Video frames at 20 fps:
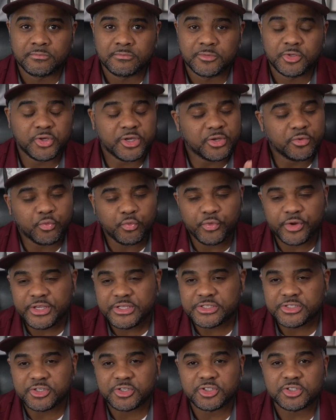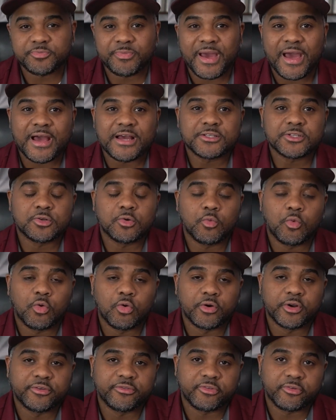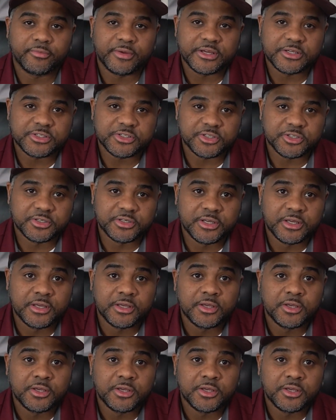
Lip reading: You can research past award information